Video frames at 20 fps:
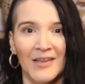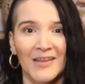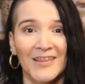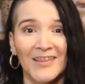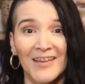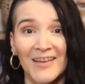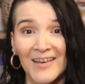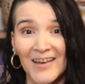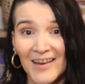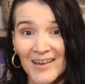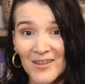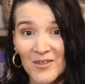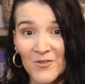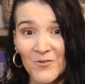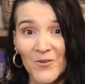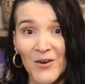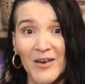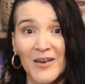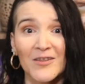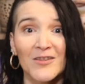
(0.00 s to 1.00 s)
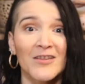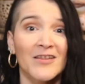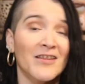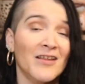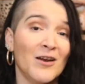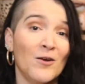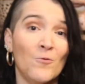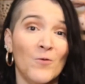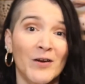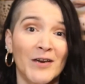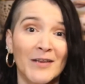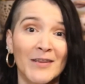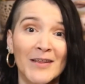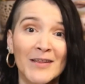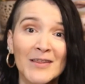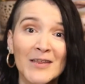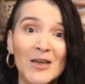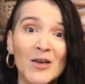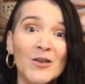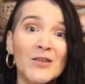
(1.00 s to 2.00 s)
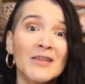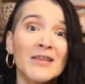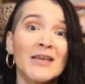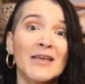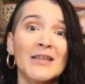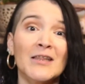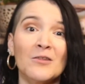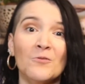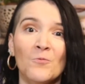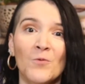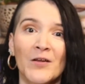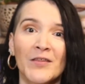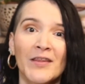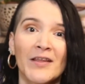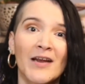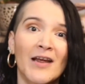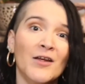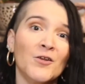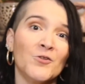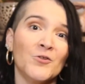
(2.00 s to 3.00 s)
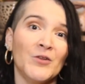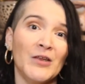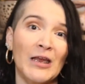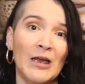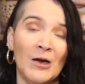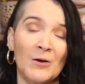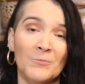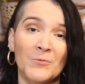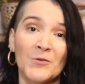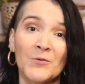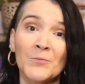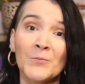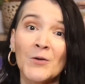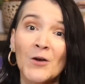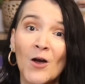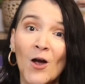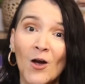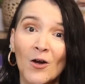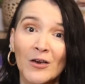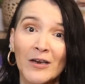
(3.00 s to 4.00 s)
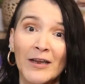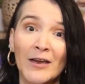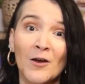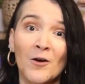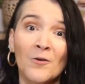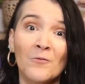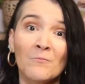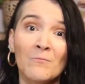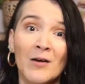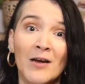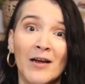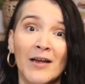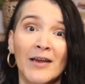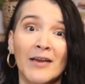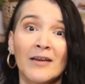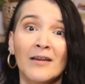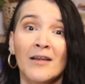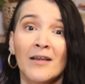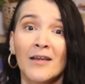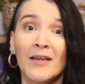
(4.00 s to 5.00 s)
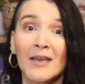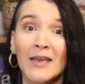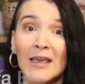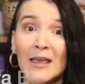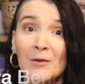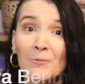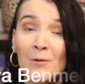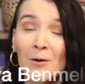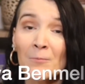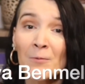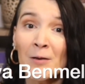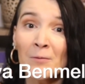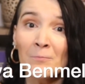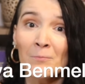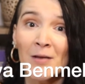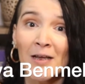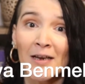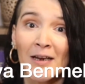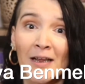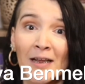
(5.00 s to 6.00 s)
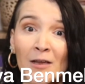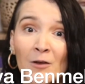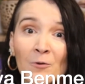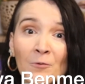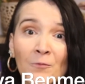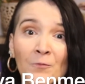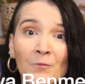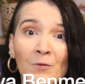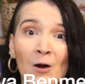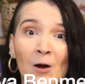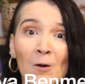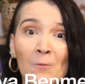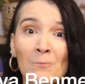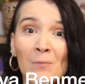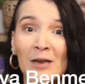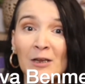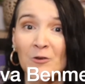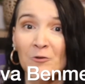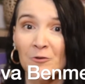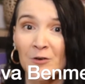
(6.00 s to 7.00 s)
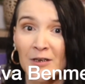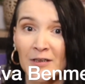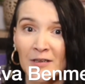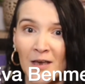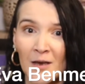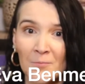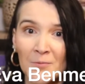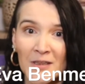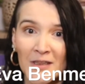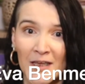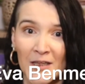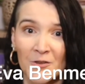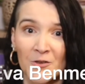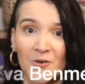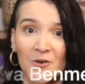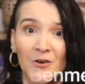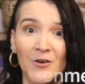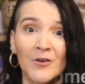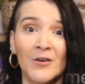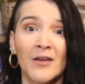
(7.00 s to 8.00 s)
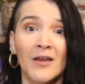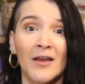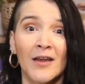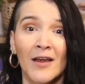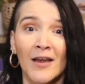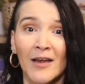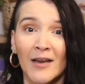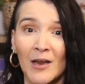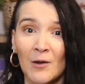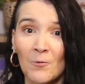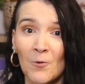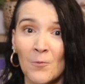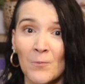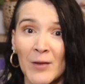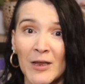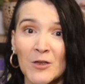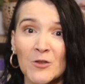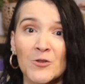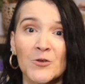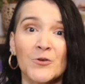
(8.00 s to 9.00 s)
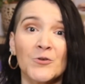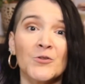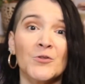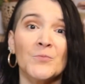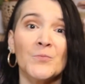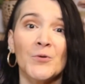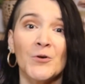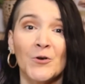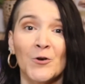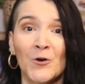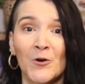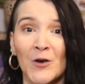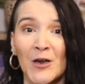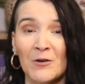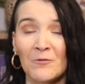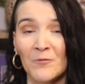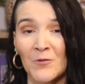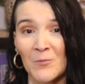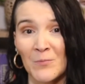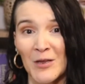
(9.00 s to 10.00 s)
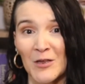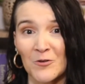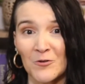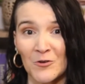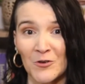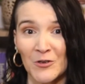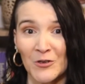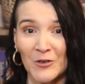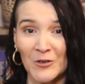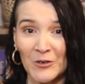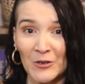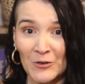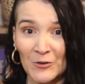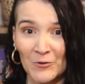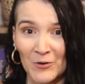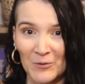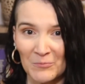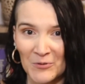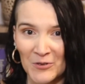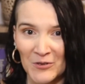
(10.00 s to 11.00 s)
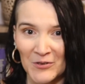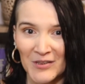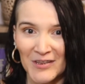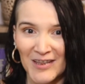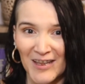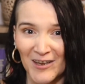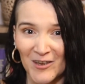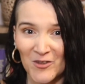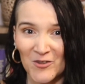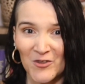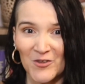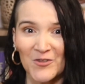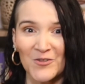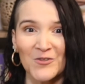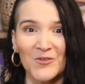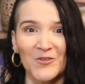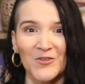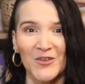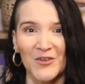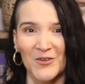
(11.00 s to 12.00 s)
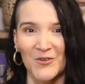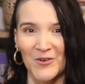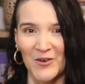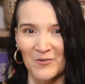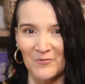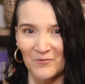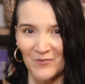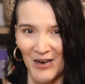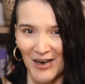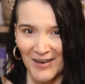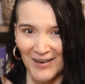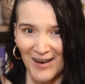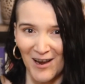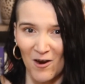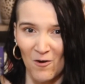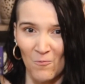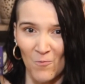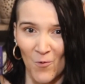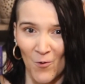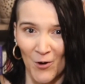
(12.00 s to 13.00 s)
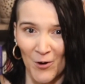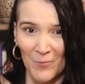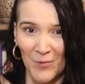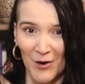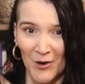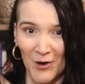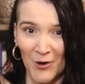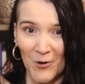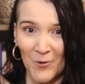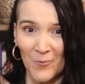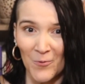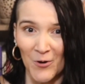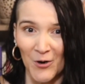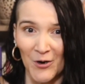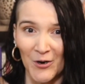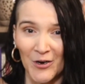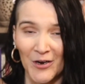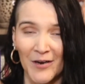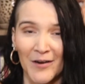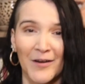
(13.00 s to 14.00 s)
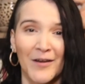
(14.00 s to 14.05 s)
The next strategy that I want to discuss is one that actually comes from a colleague of mine, Eva Benmeleh from my Treetop Center, and I will make sure to put her information in the description section so that you can find out more about her work.